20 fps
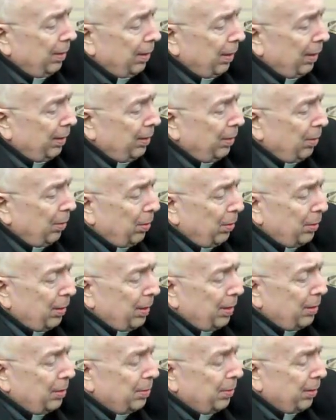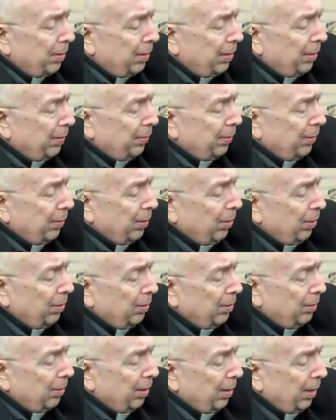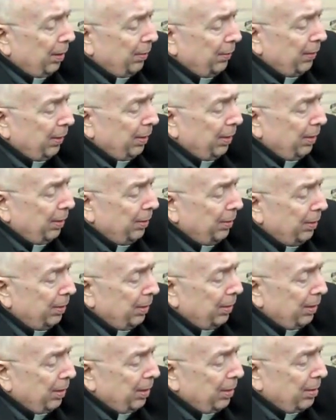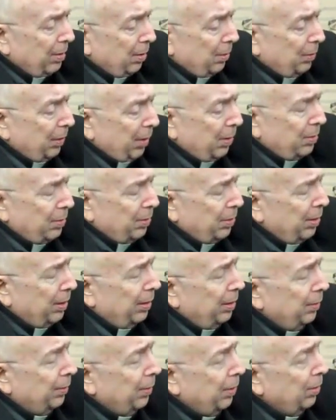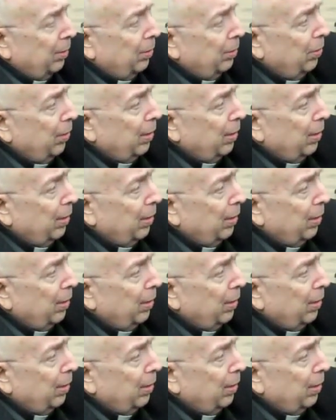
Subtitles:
I know that it's very difficult. I find it sometimes very difficult to